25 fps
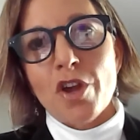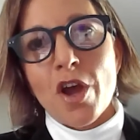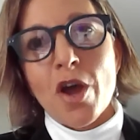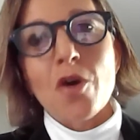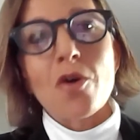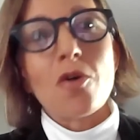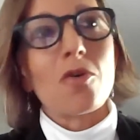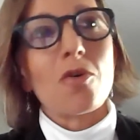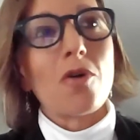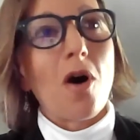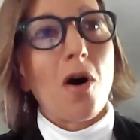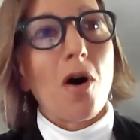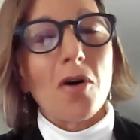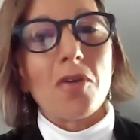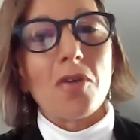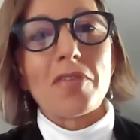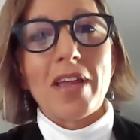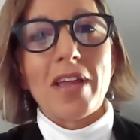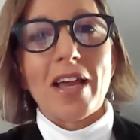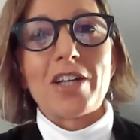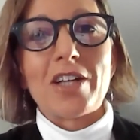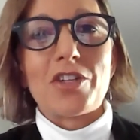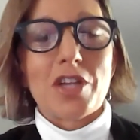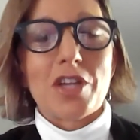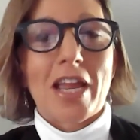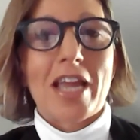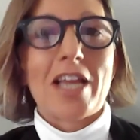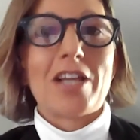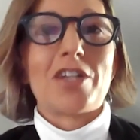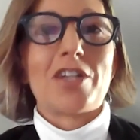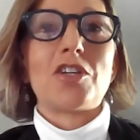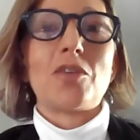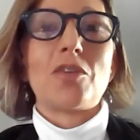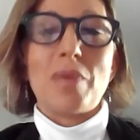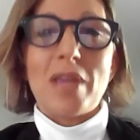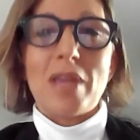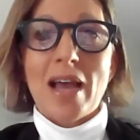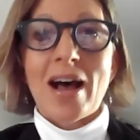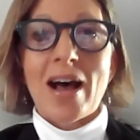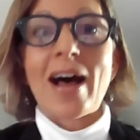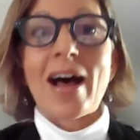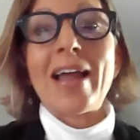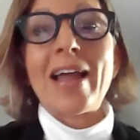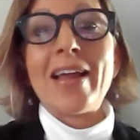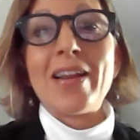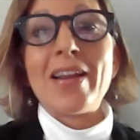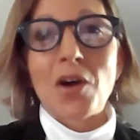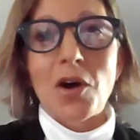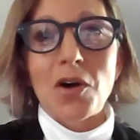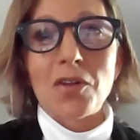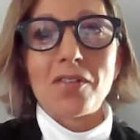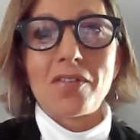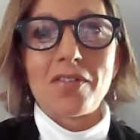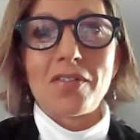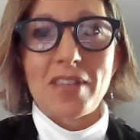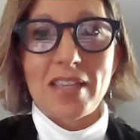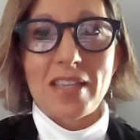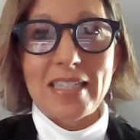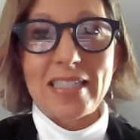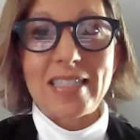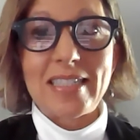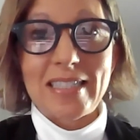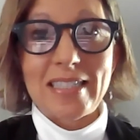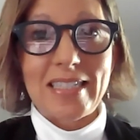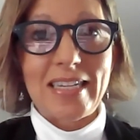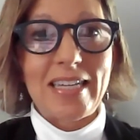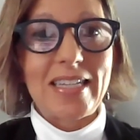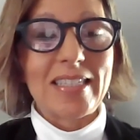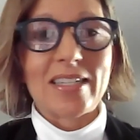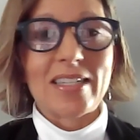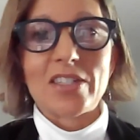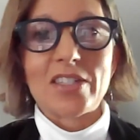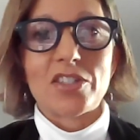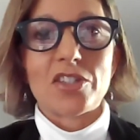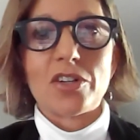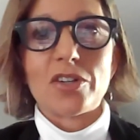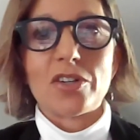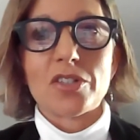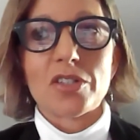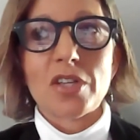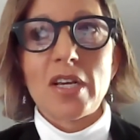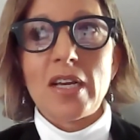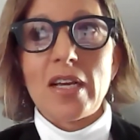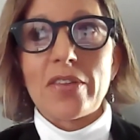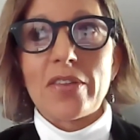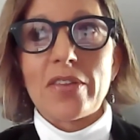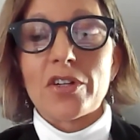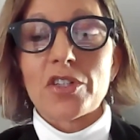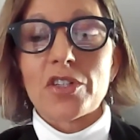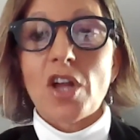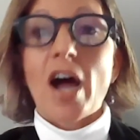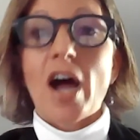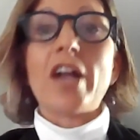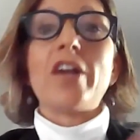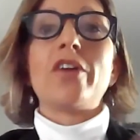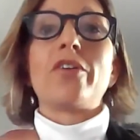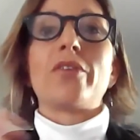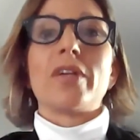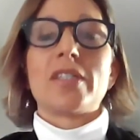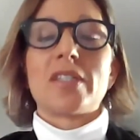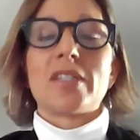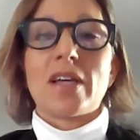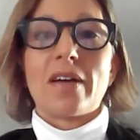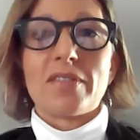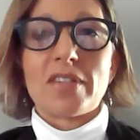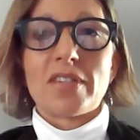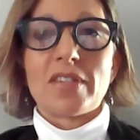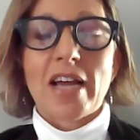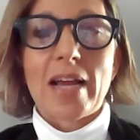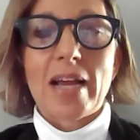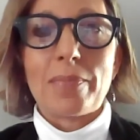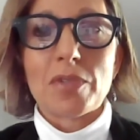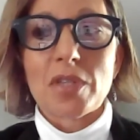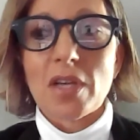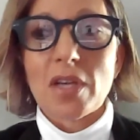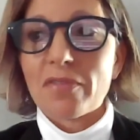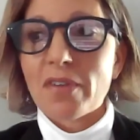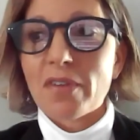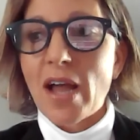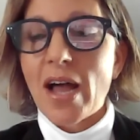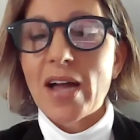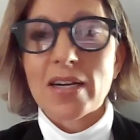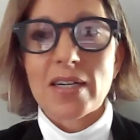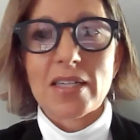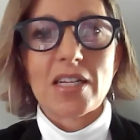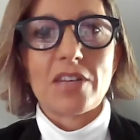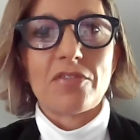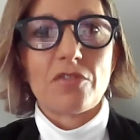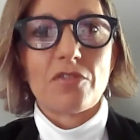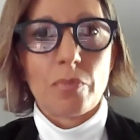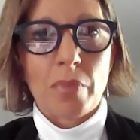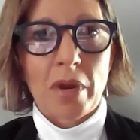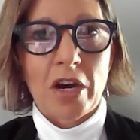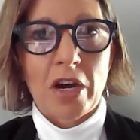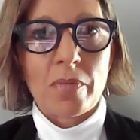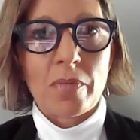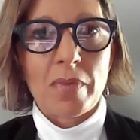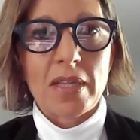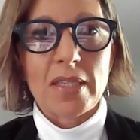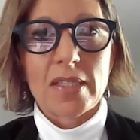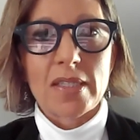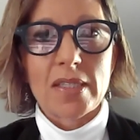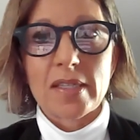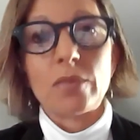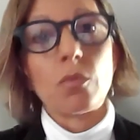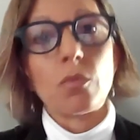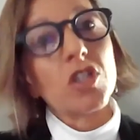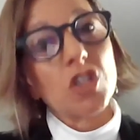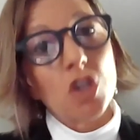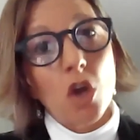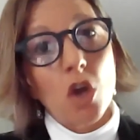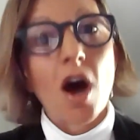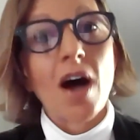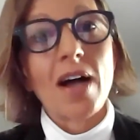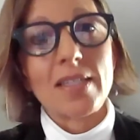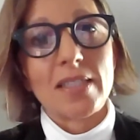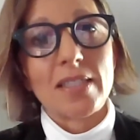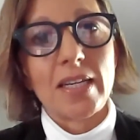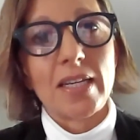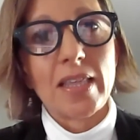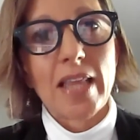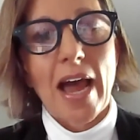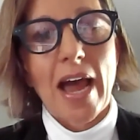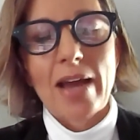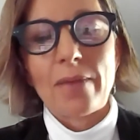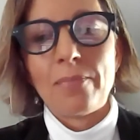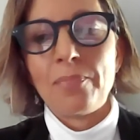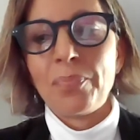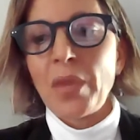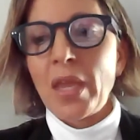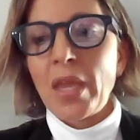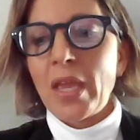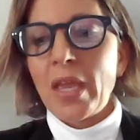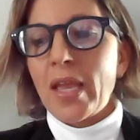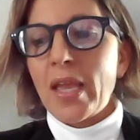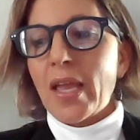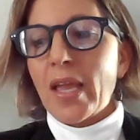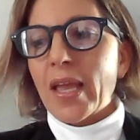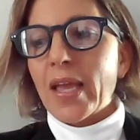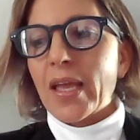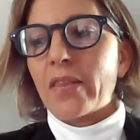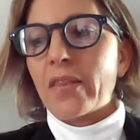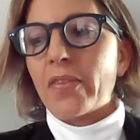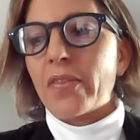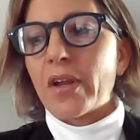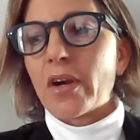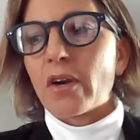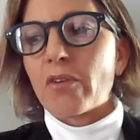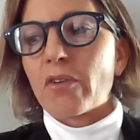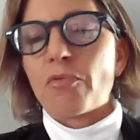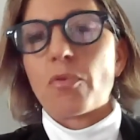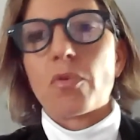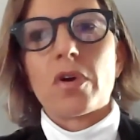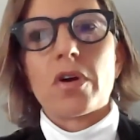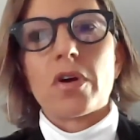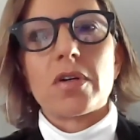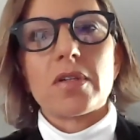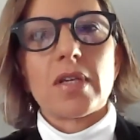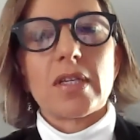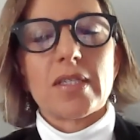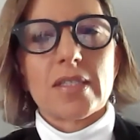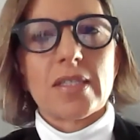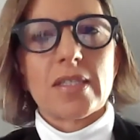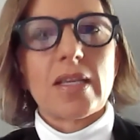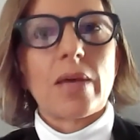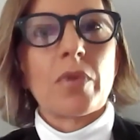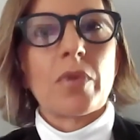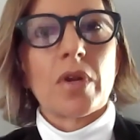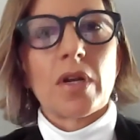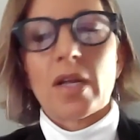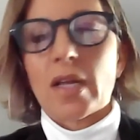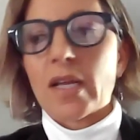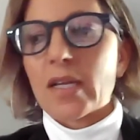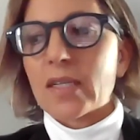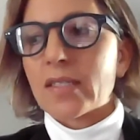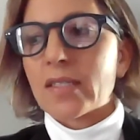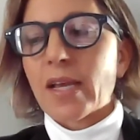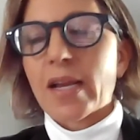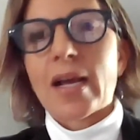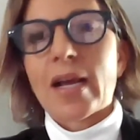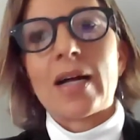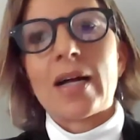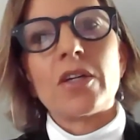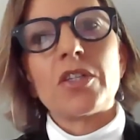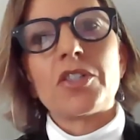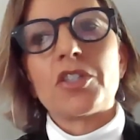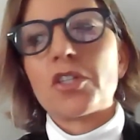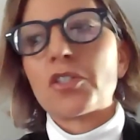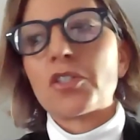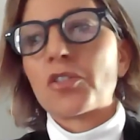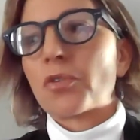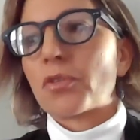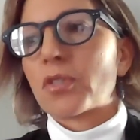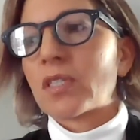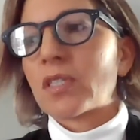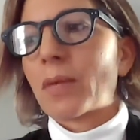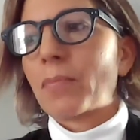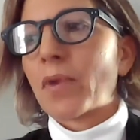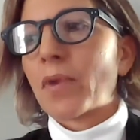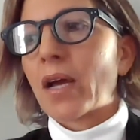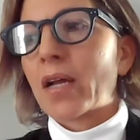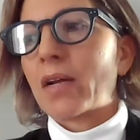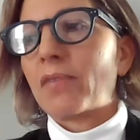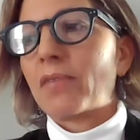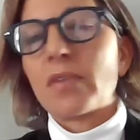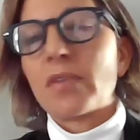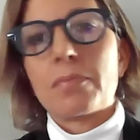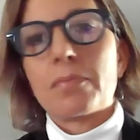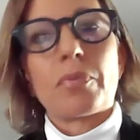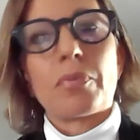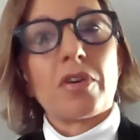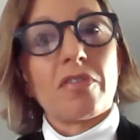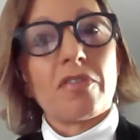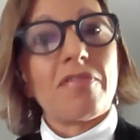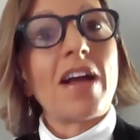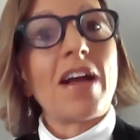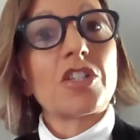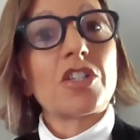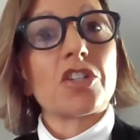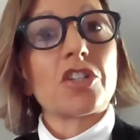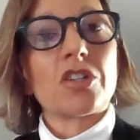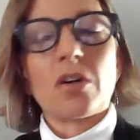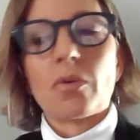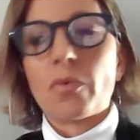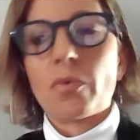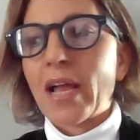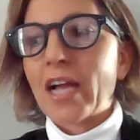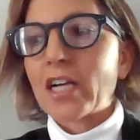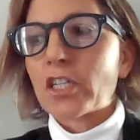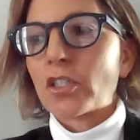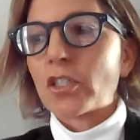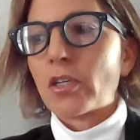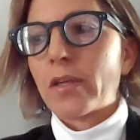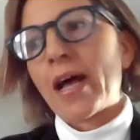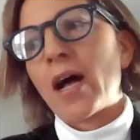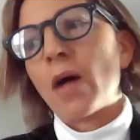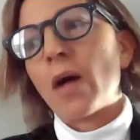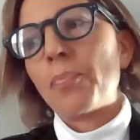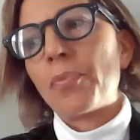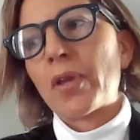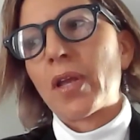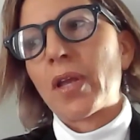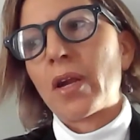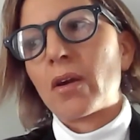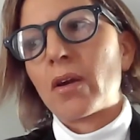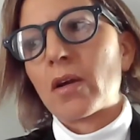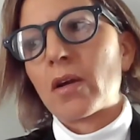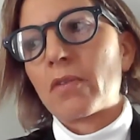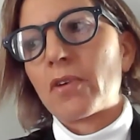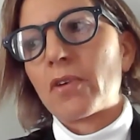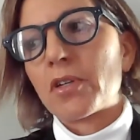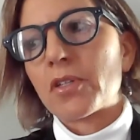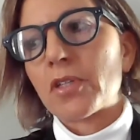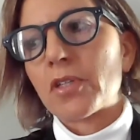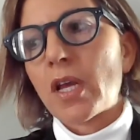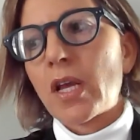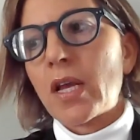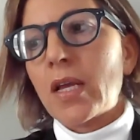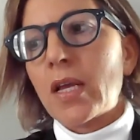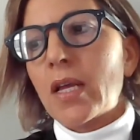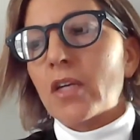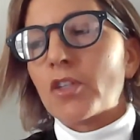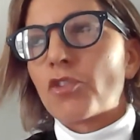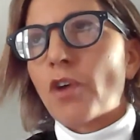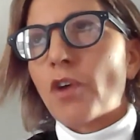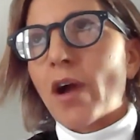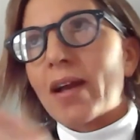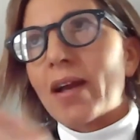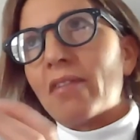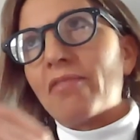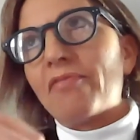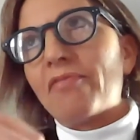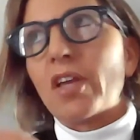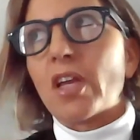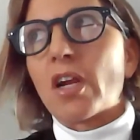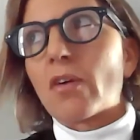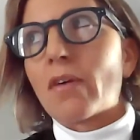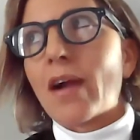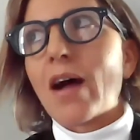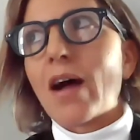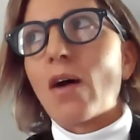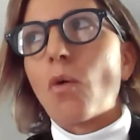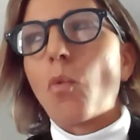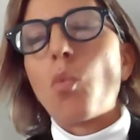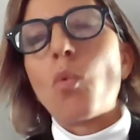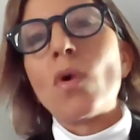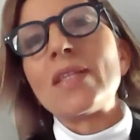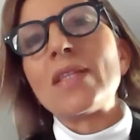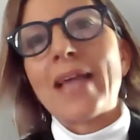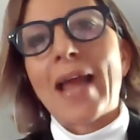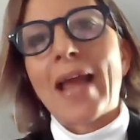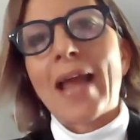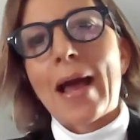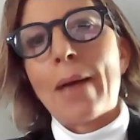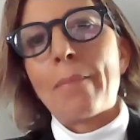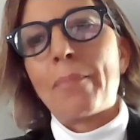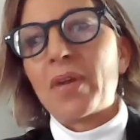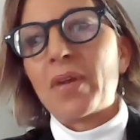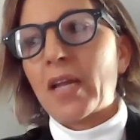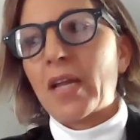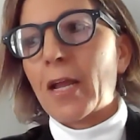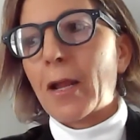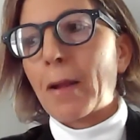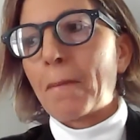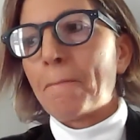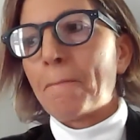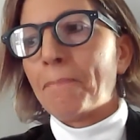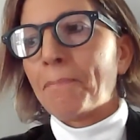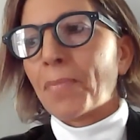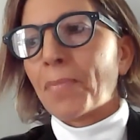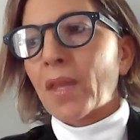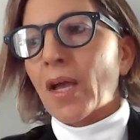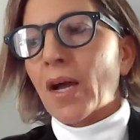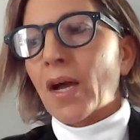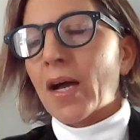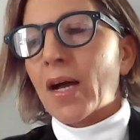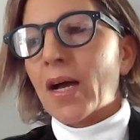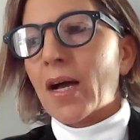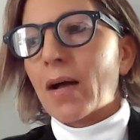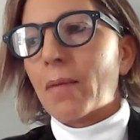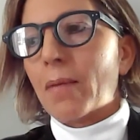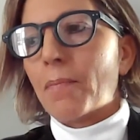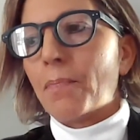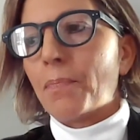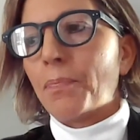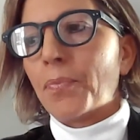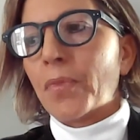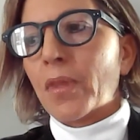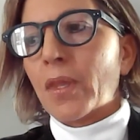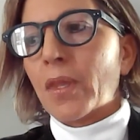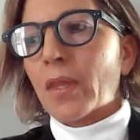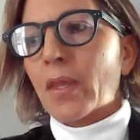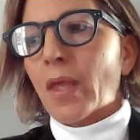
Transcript: Well, Ella is actually on an app. And so we actually are capturing not only the background of the individual, so what type of dementia they have, what type of medical conditions do they have. Vascular dementia is much different than Alzheimer's, actually. Alzheimer's, the first symptom is really memory.